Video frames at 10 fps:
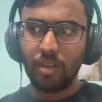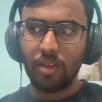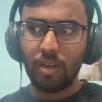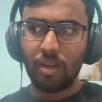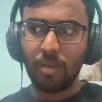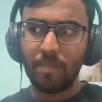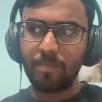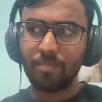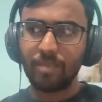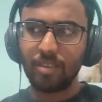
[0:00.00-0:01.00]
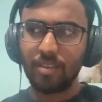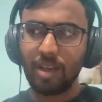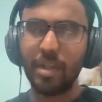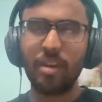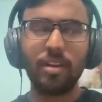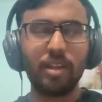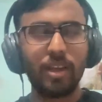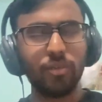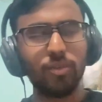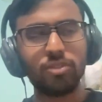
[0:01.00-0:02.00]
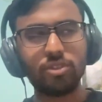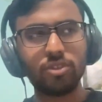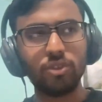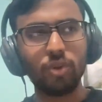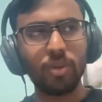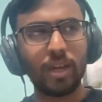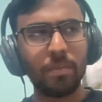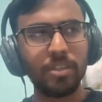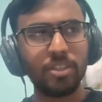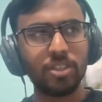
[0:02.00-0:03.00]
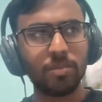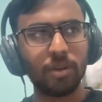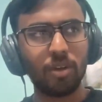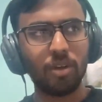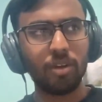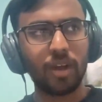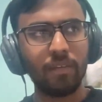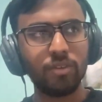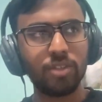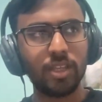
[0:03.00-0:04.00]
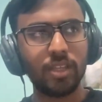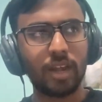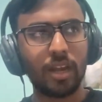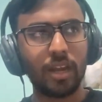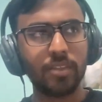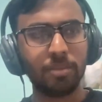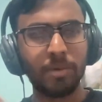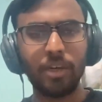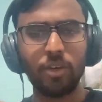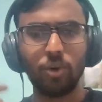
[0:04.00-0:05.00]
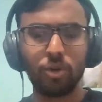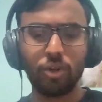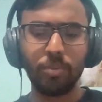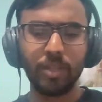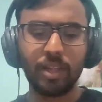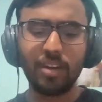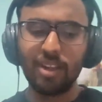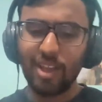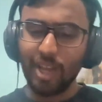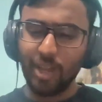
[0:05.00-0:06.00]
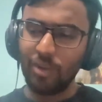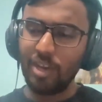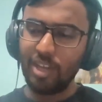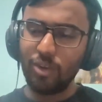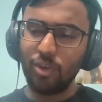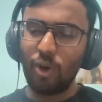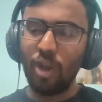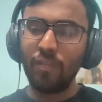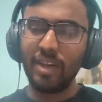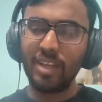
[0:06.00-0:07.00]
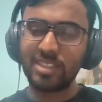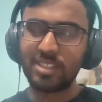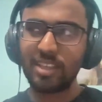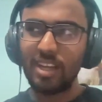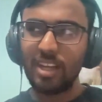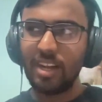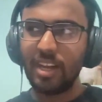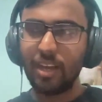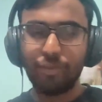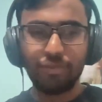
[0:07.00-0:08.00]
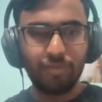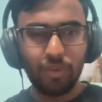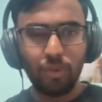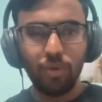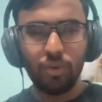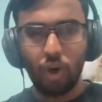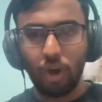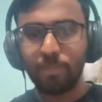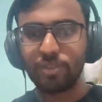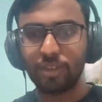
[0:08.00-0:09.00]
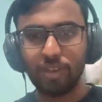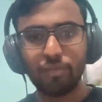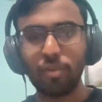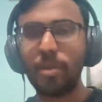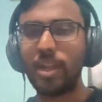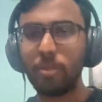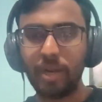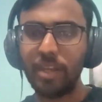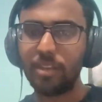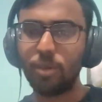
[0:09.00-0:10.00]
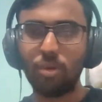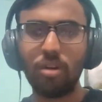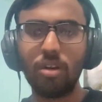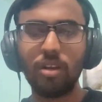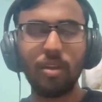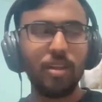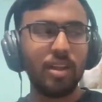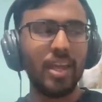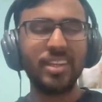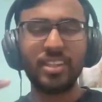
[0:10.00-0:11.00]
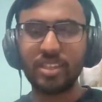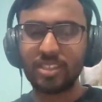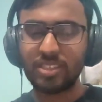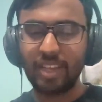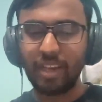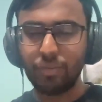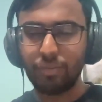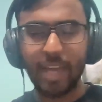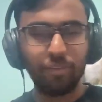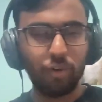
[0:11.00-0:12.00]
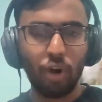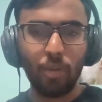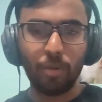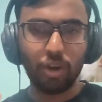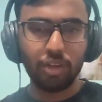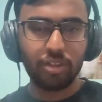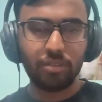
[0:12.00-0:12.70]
Um, I mean, if you know that principle, or have you seen that, like somebody told to me that, like you're always like a few hops away from anybody in the world. Like there is this like 5 hop or